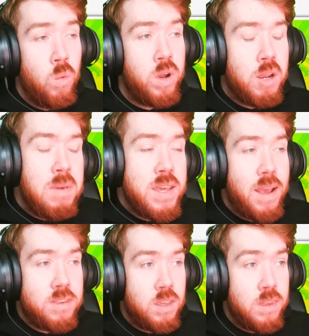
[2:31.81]
we're going to be
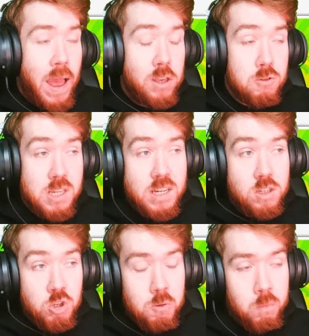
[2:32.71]
getting the actual season
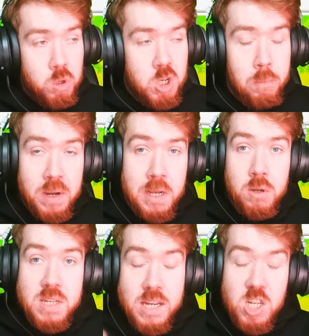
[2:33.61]
2, which will bring a
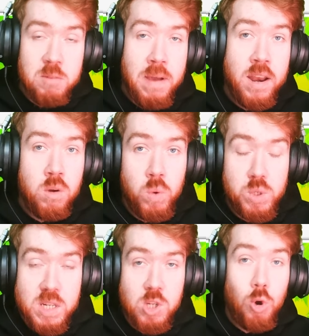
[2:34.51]
new seasonal banner,
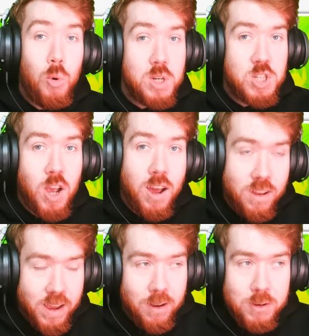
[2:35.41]
which we saw with
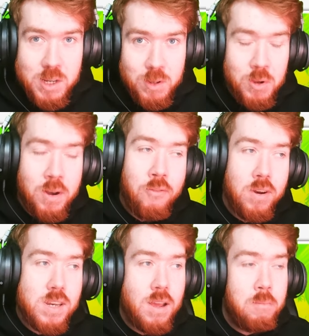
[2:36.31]
Charlotte and also Yuna, for
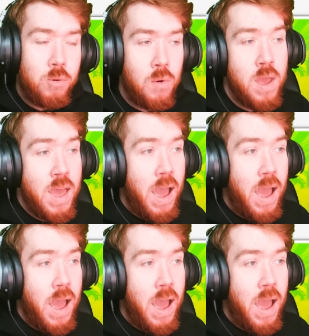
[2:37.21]
example,